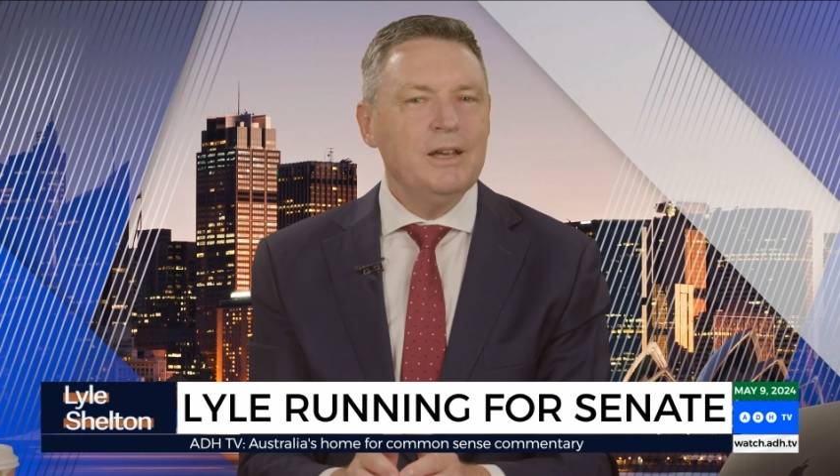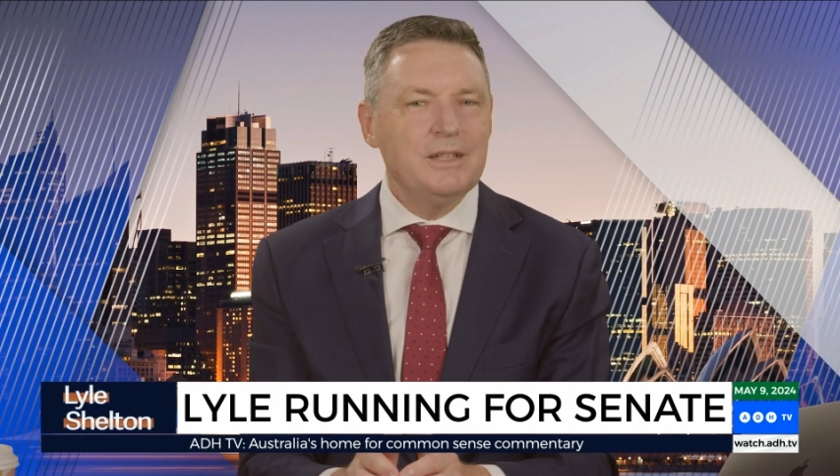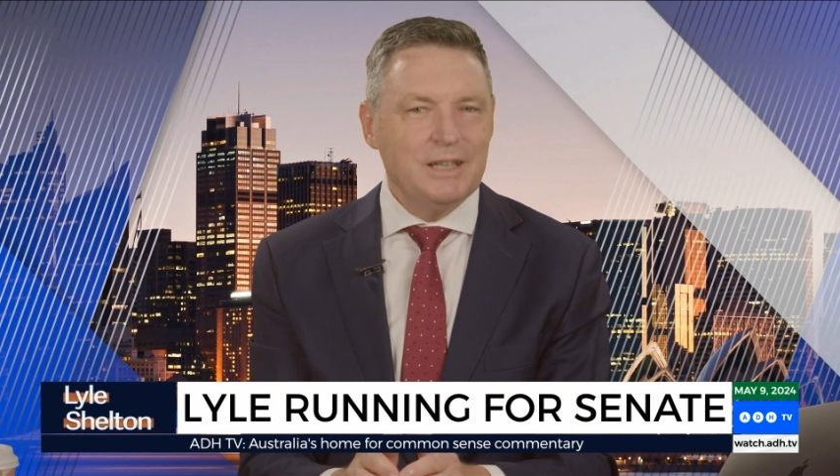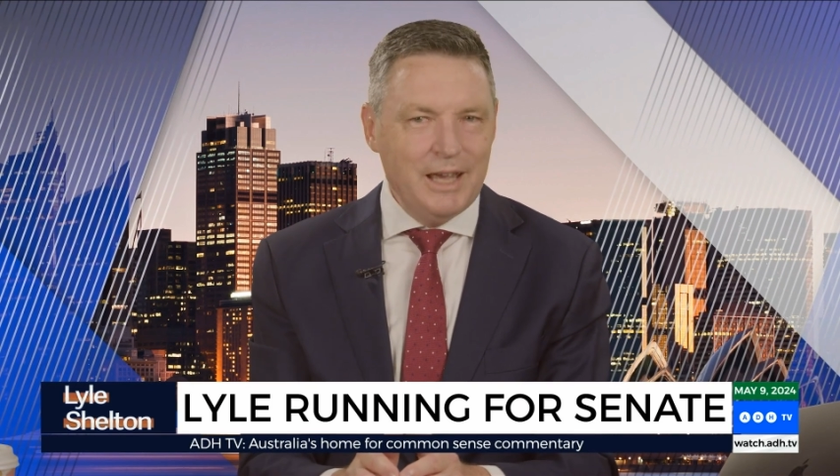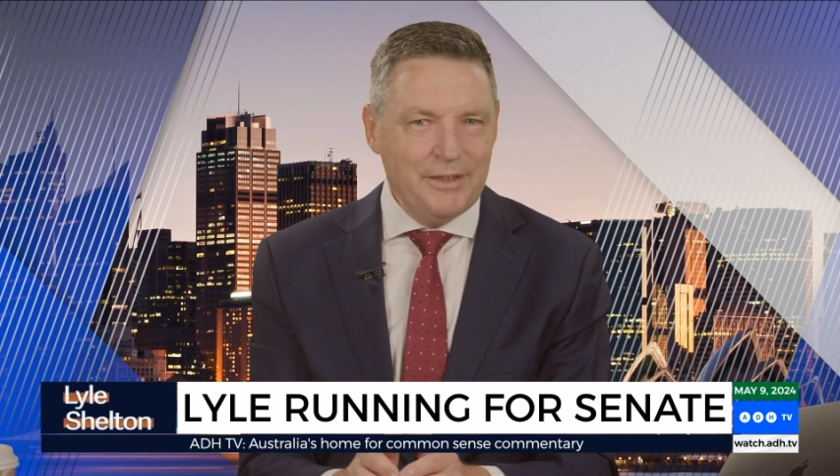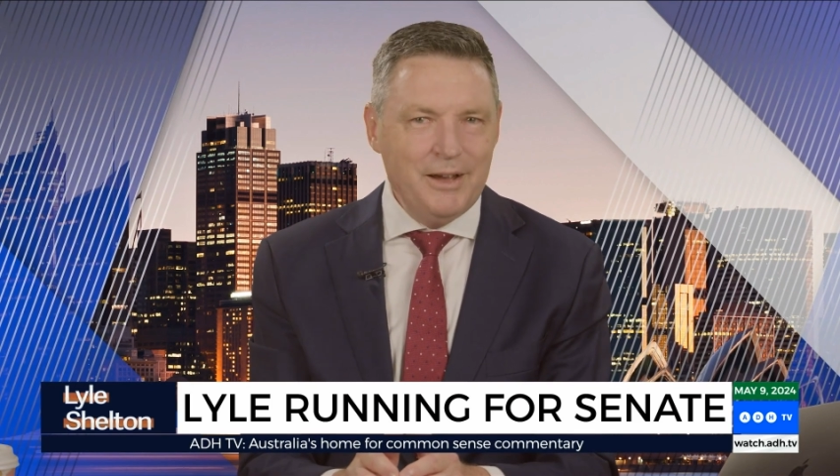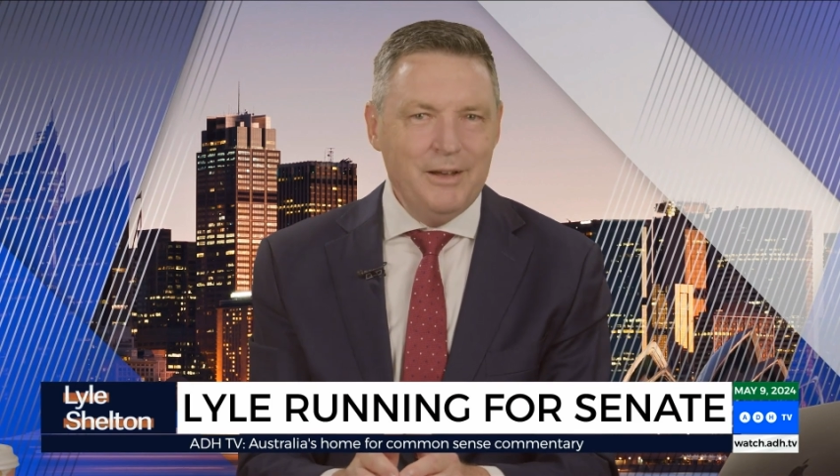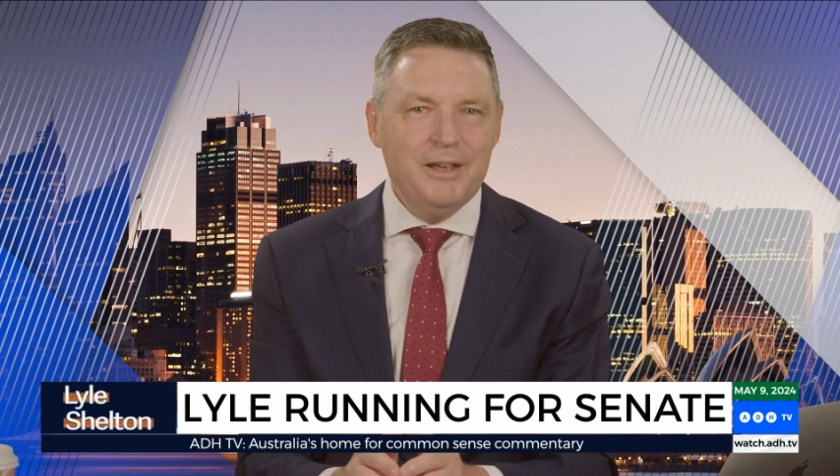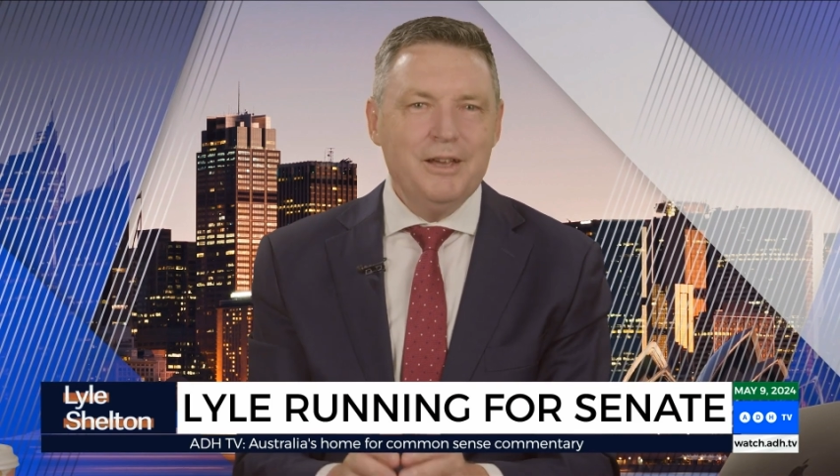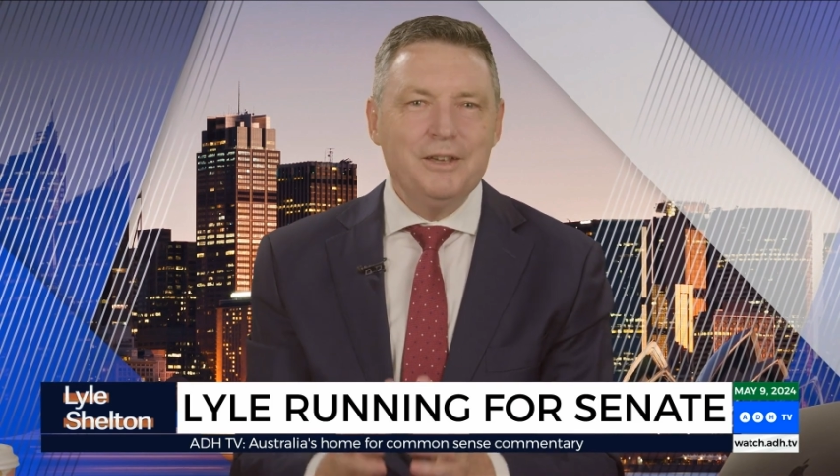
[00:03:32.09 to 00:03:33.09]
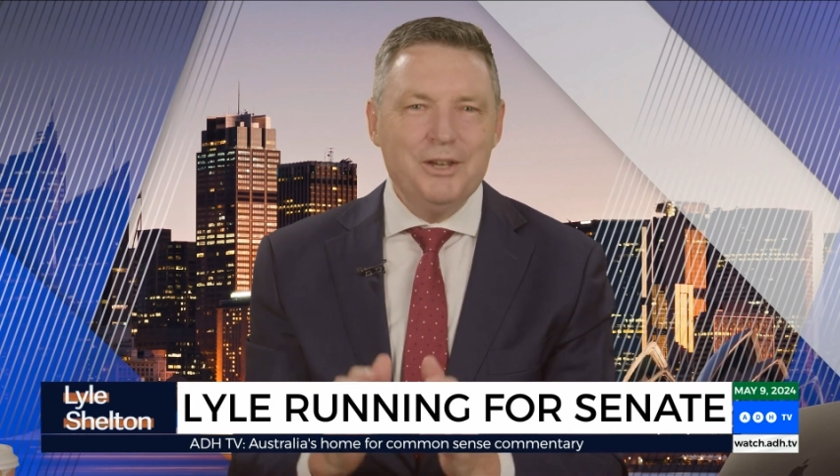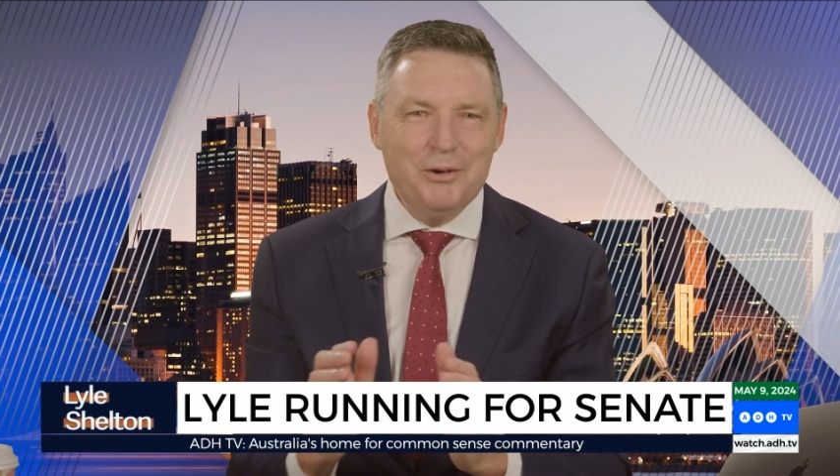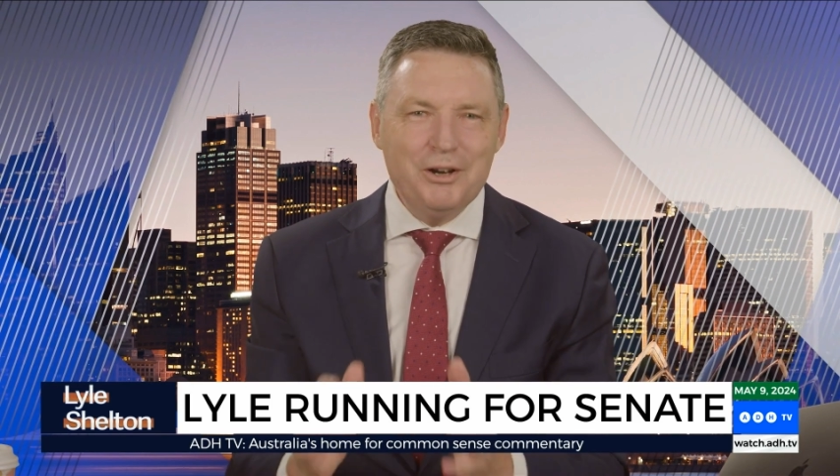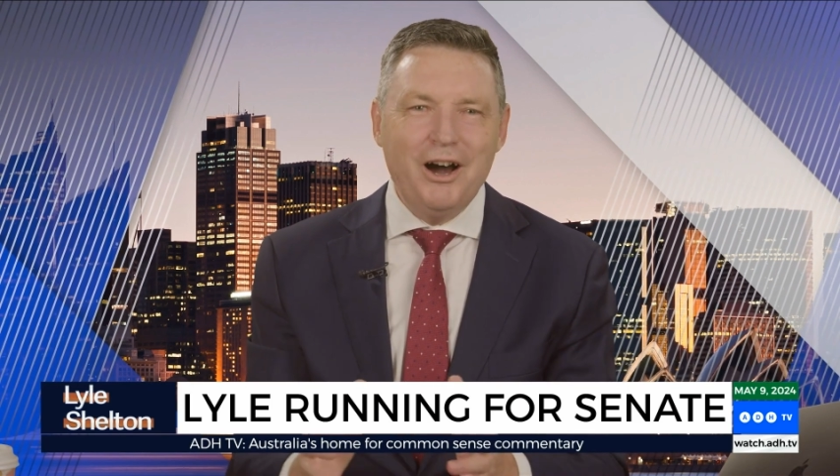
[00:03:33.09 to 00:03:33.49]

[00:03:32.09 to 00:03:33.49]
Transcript: Together, you and